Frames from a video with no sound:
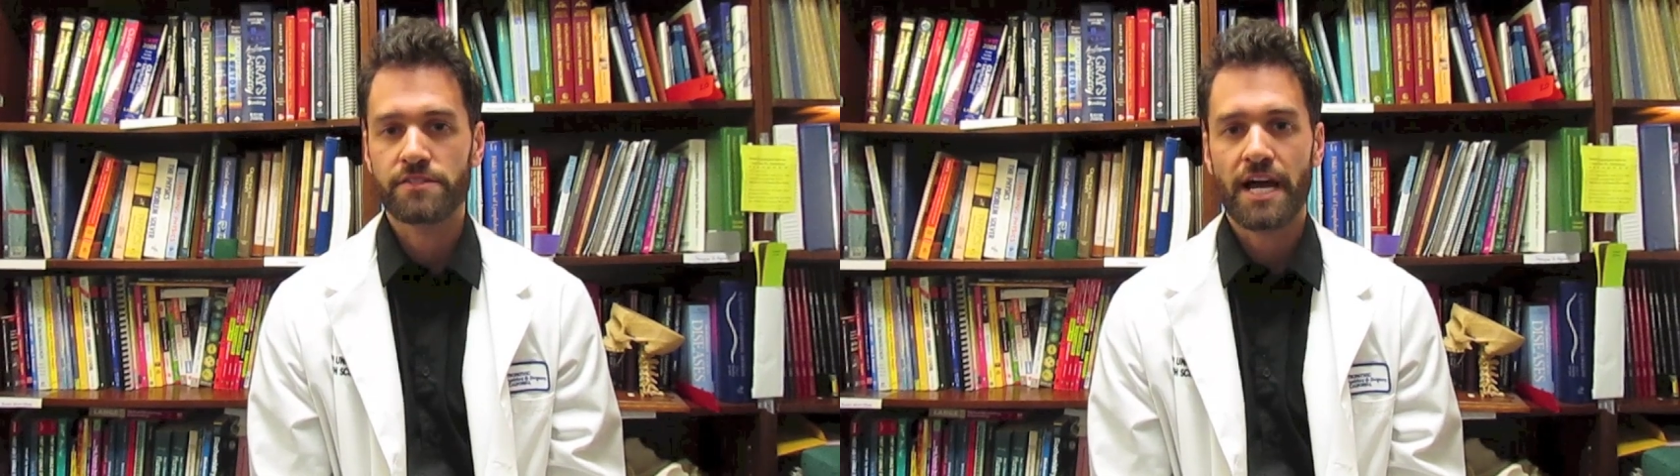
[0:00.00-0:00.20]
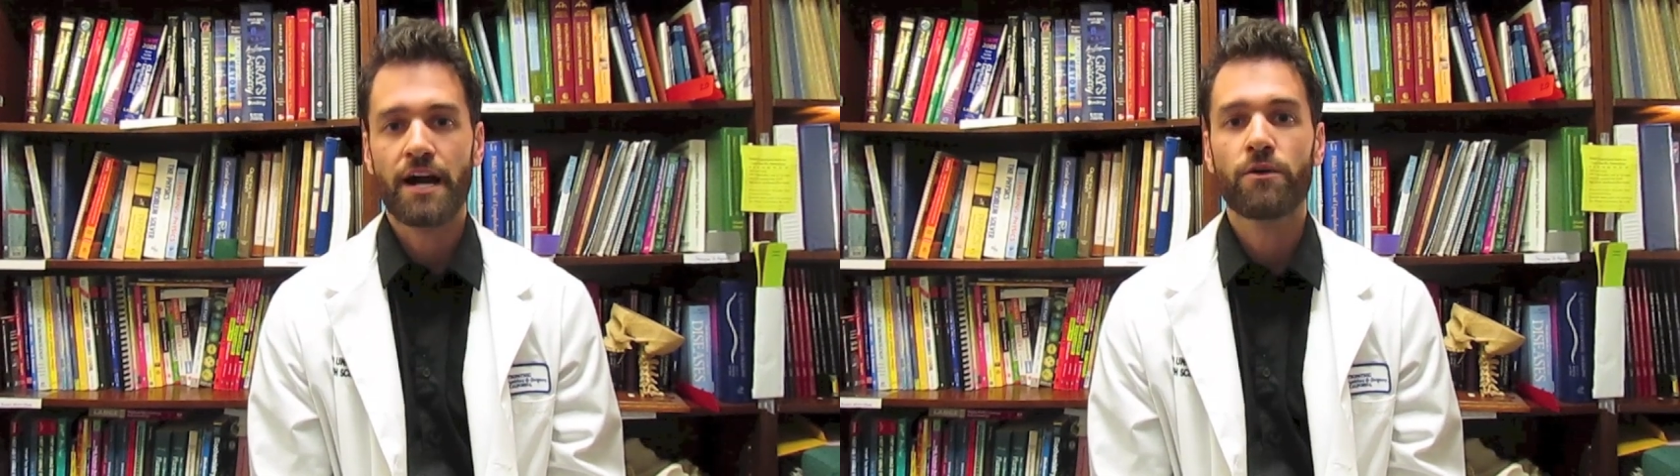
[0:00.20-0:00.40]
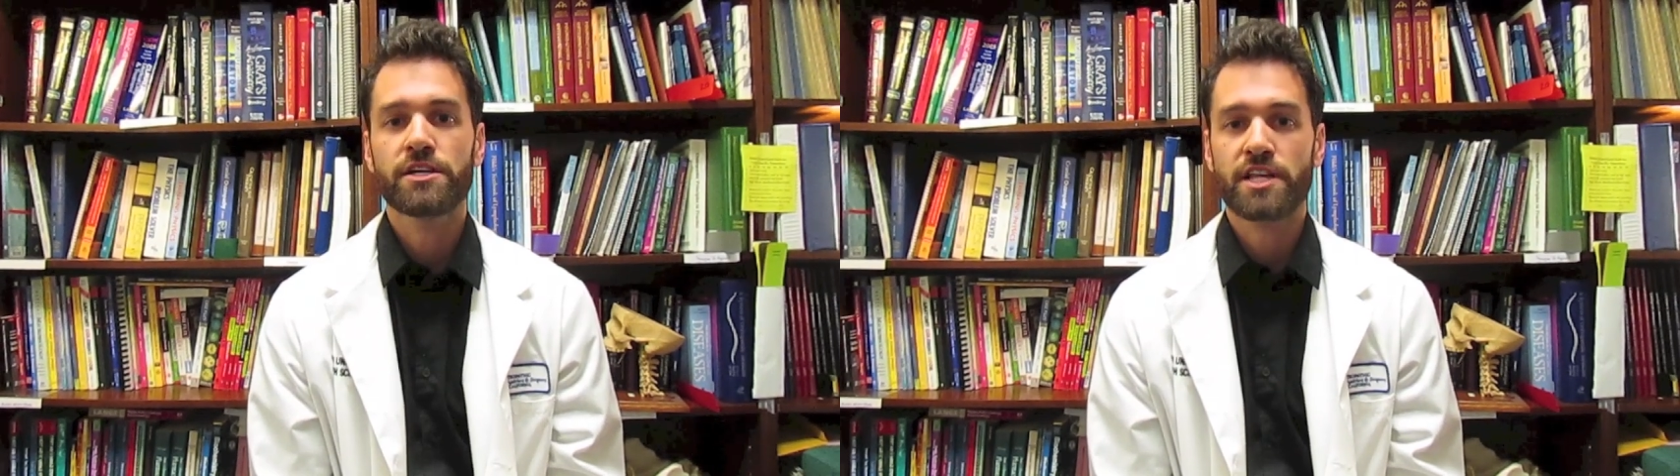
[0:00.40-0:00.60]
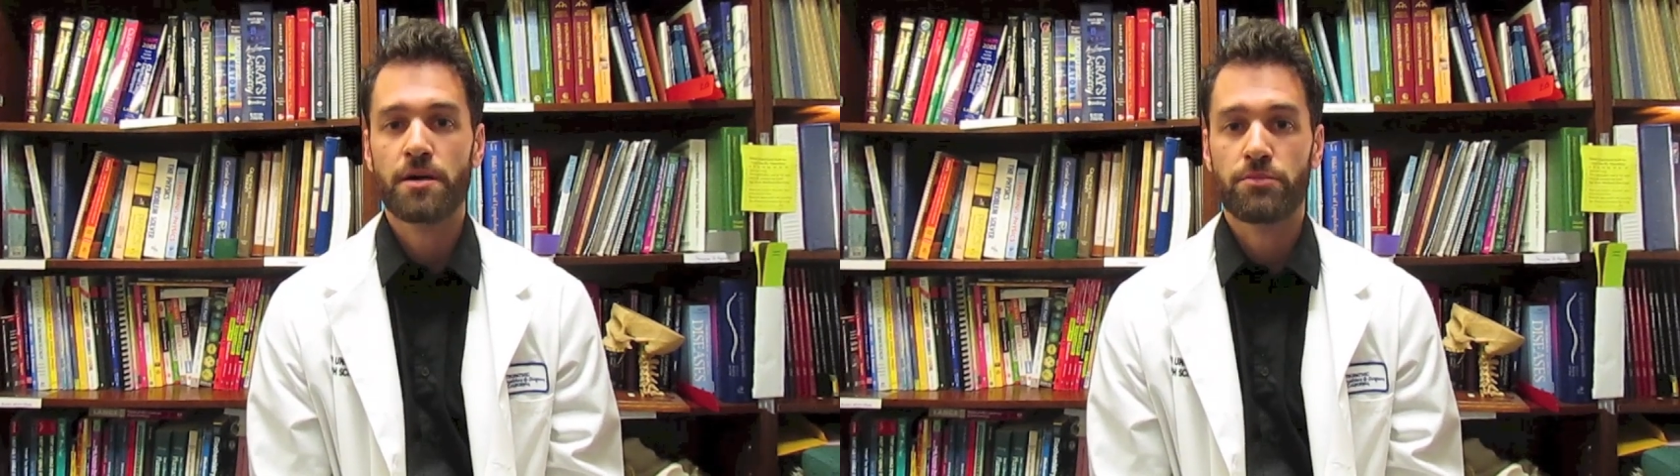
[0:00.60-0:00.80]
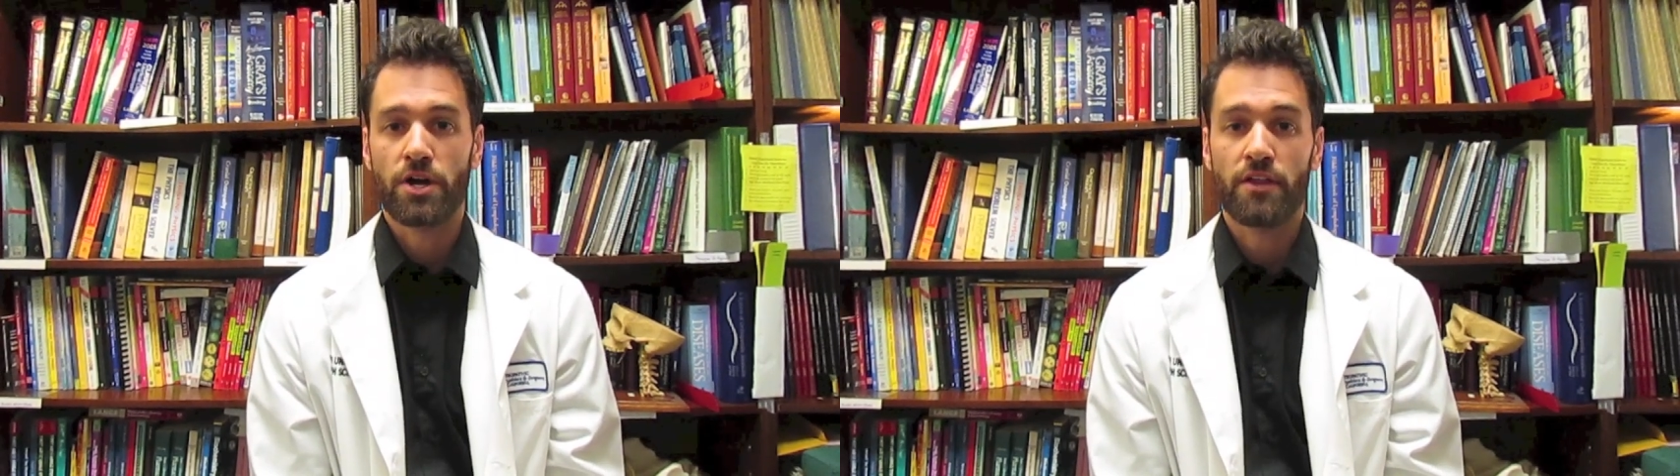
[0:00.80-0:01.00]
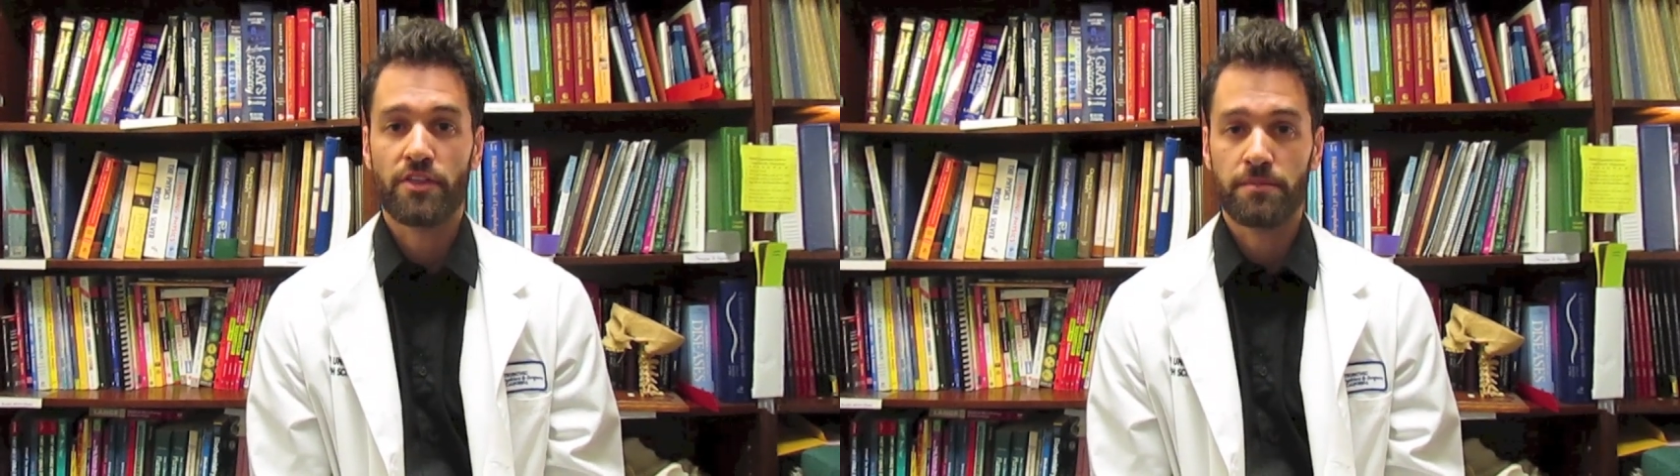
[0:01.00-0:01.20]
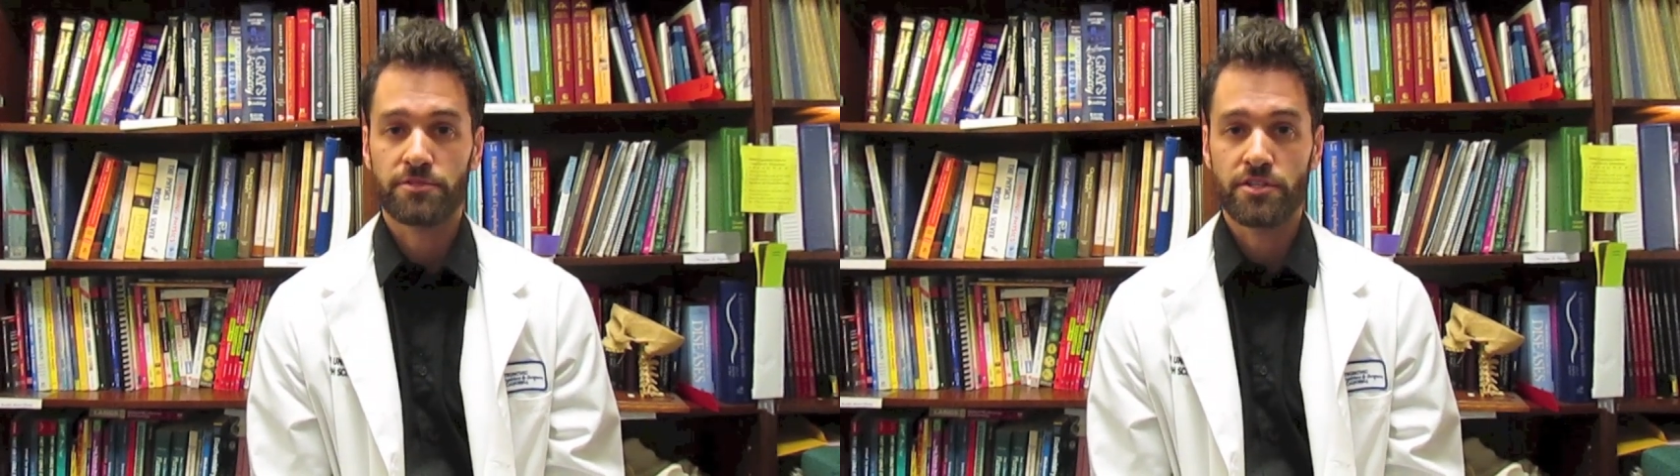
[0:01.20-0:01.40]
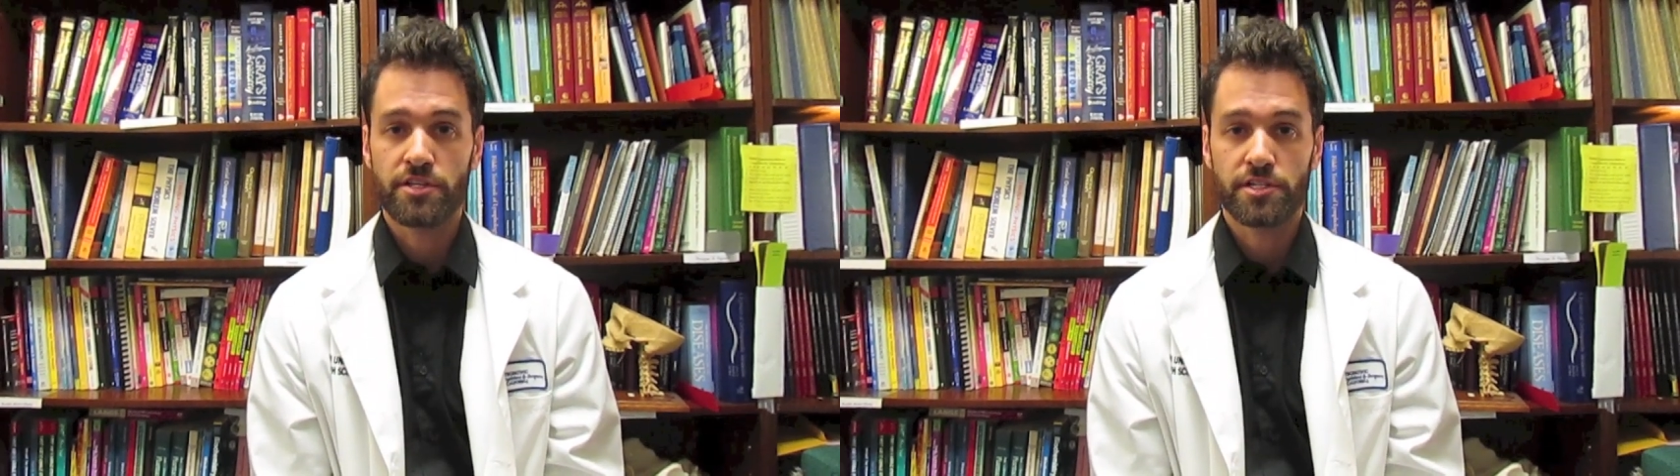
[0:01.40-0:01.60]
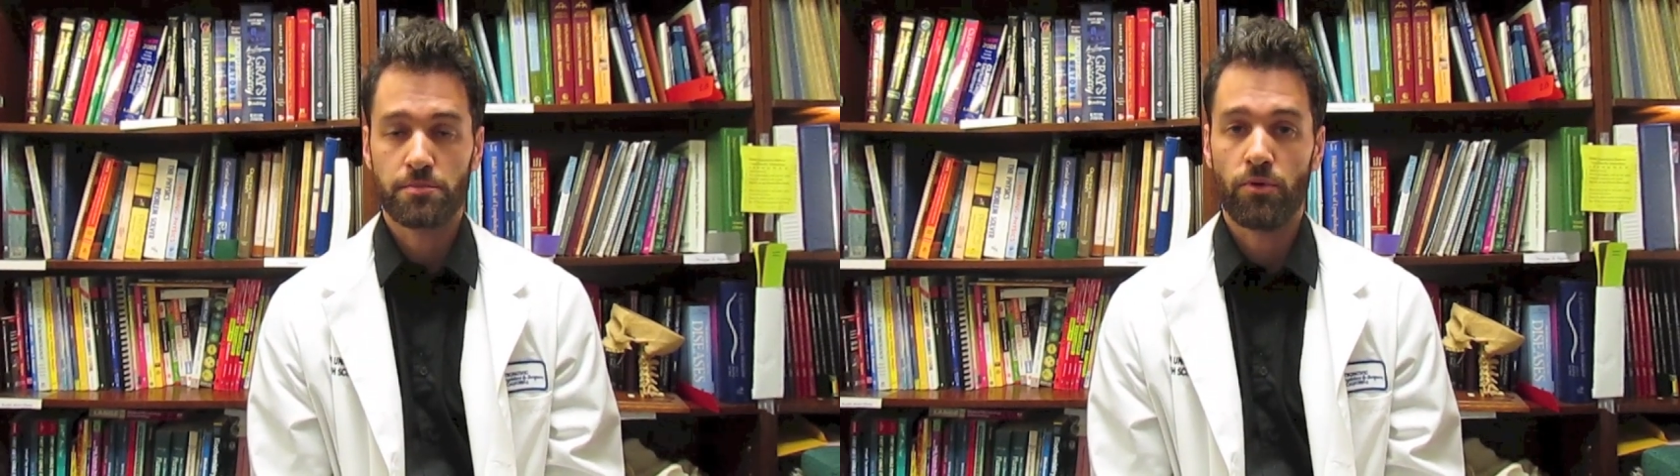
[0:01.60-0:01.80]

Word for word: How has that brought them to this